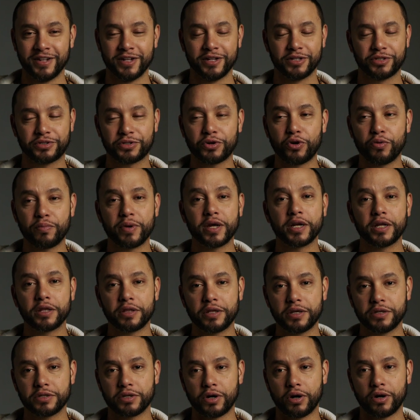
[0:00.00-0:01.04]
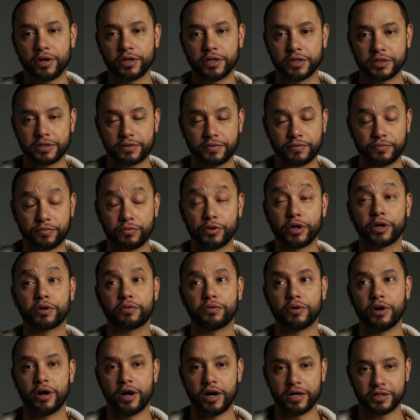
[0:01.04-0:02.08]
so many of these artists, Rick
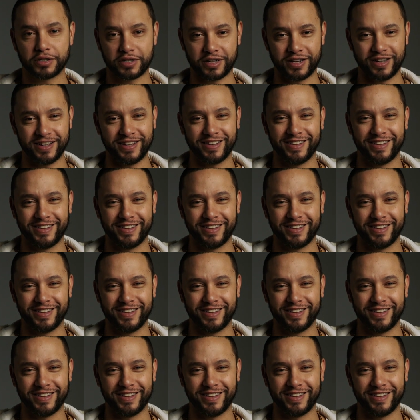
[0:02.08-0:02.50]
Ross,